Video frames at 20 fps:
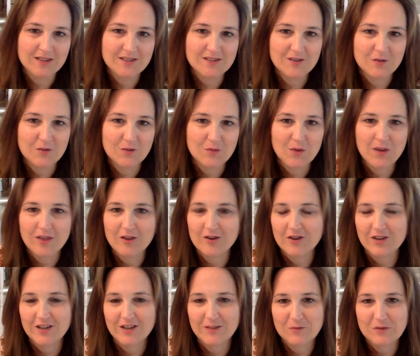So whether
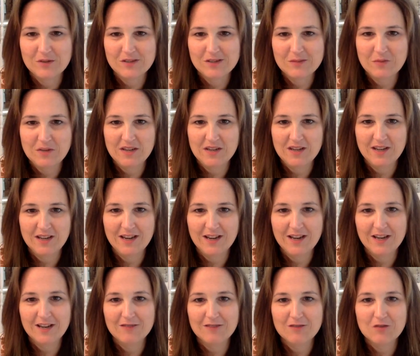it was being at
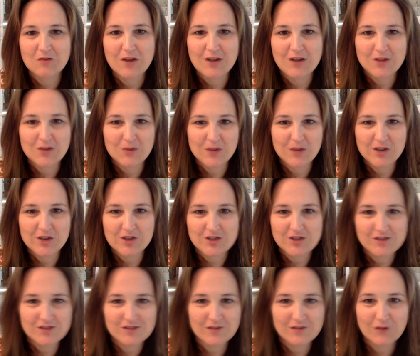any of the
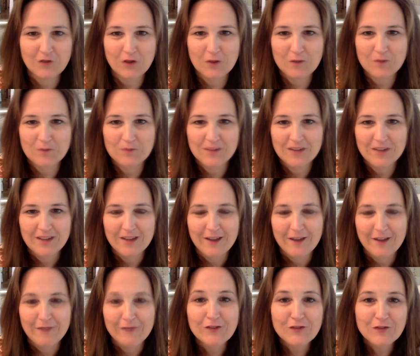graduations from
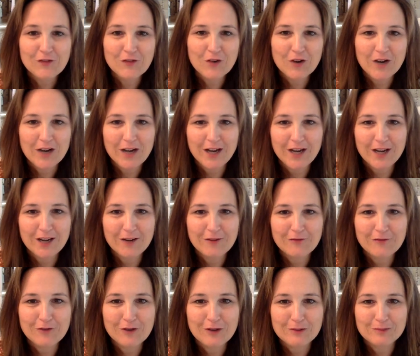fifth grade,
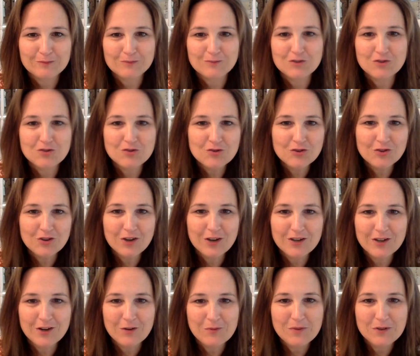from junior,
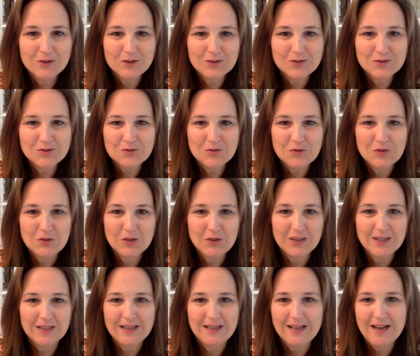middle school,
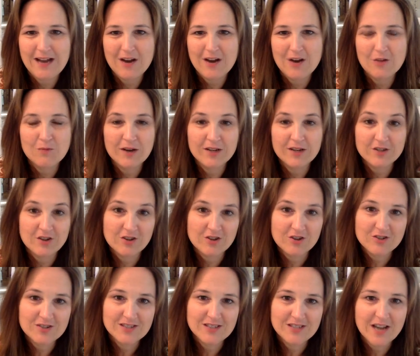and now my
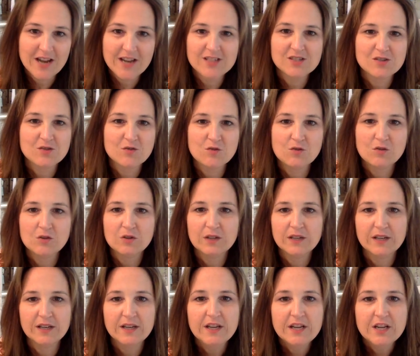daughter is in high school
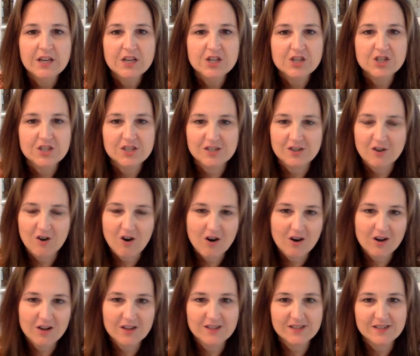and she's an
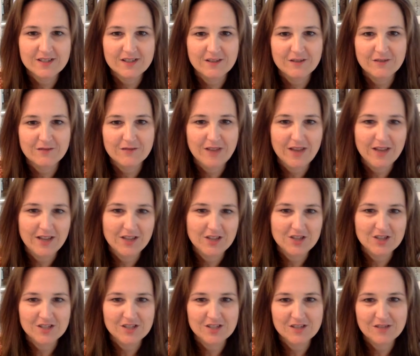artist and
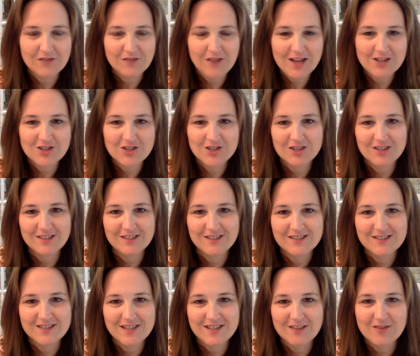she's into fashion,
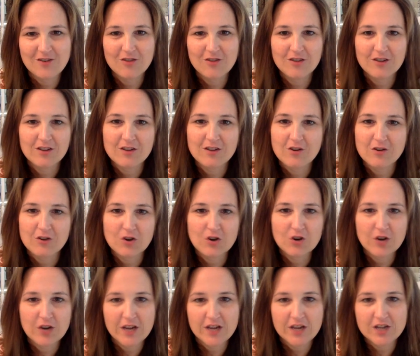and seeing all her
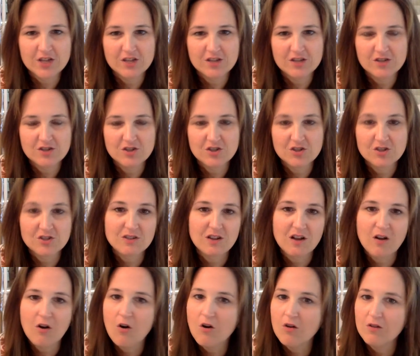creations just
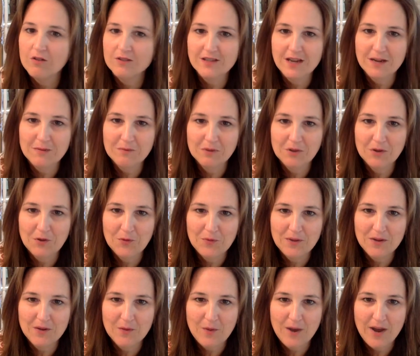all the time blow
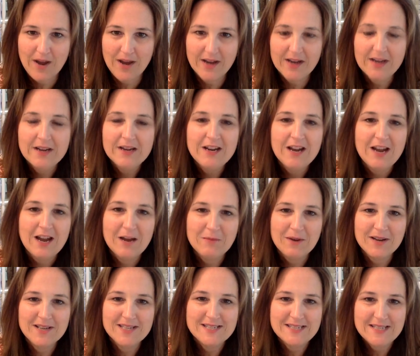me away. And
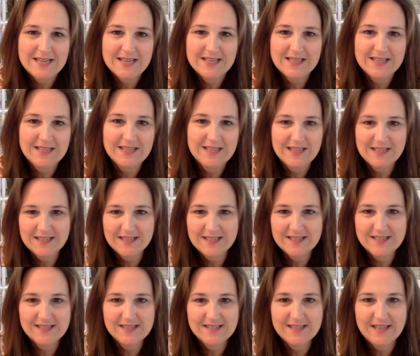my son
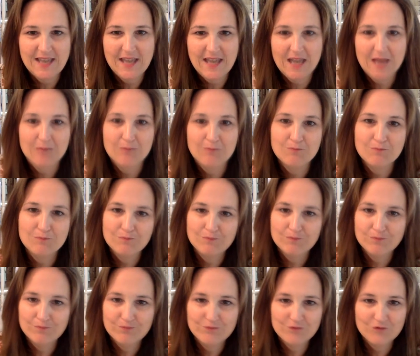is a
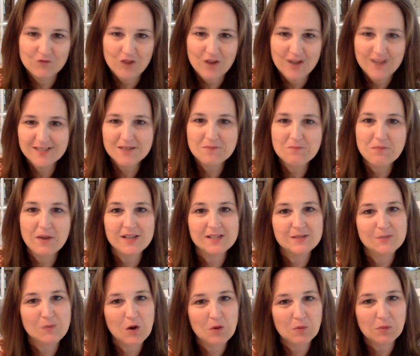rising
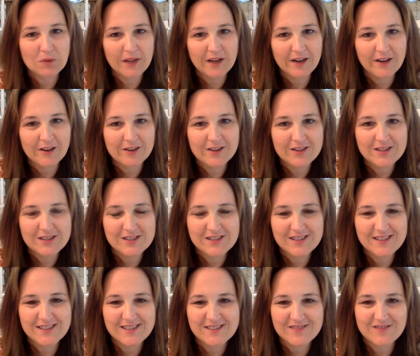baseball player.
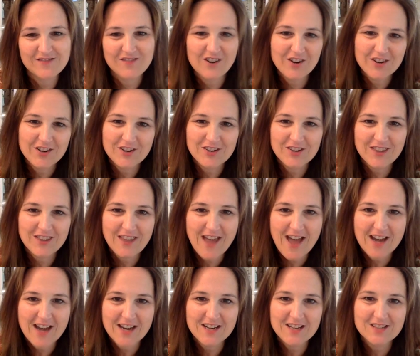He's very good at
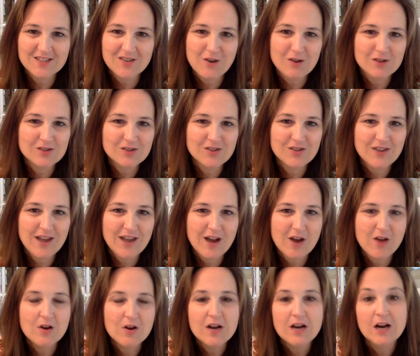that, and he's also
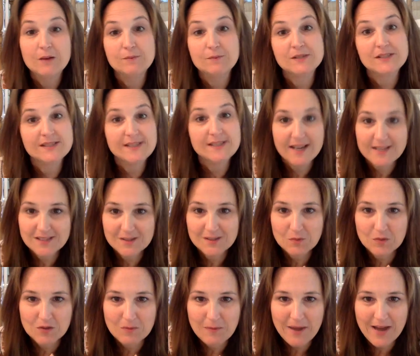now obsessed
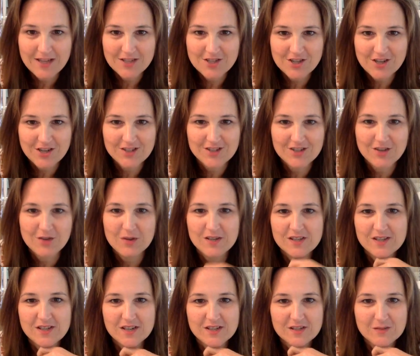with magic. So he
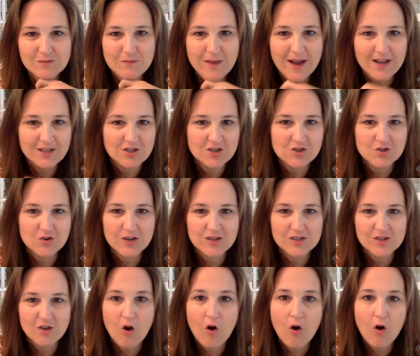does magic
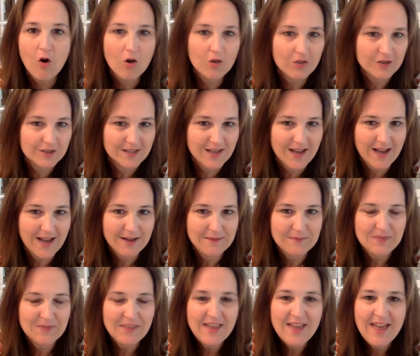tricks all the
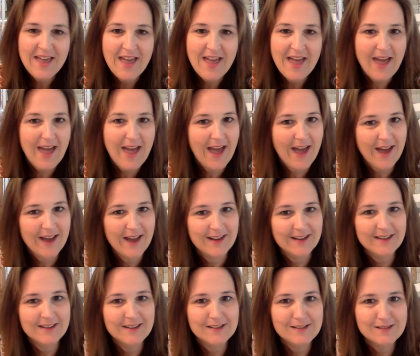time,
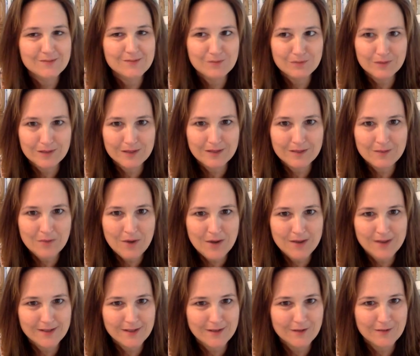and he's really
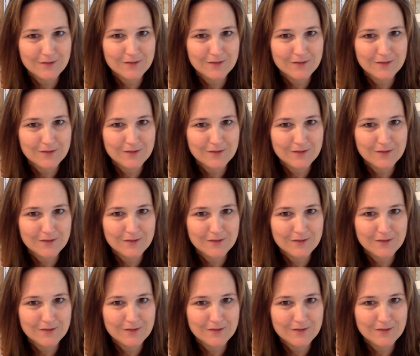impressive.